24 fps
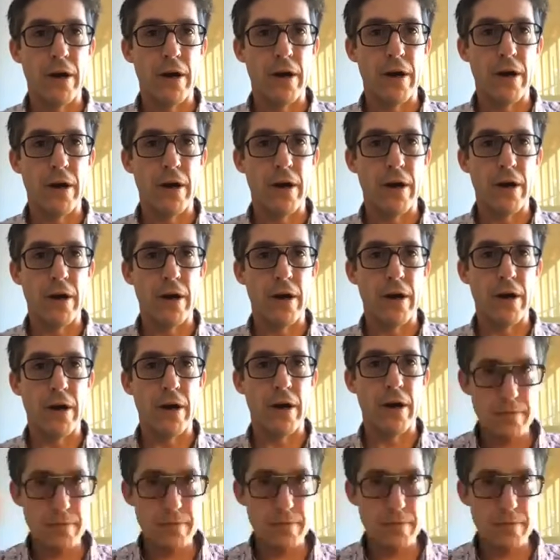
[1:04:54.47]
You know,
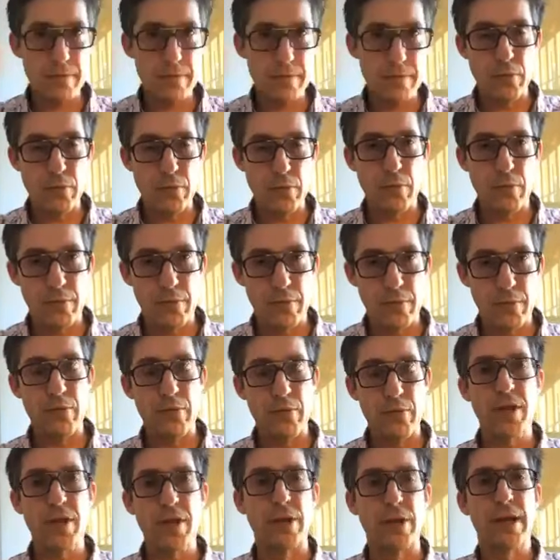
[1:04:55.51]
what are you doing?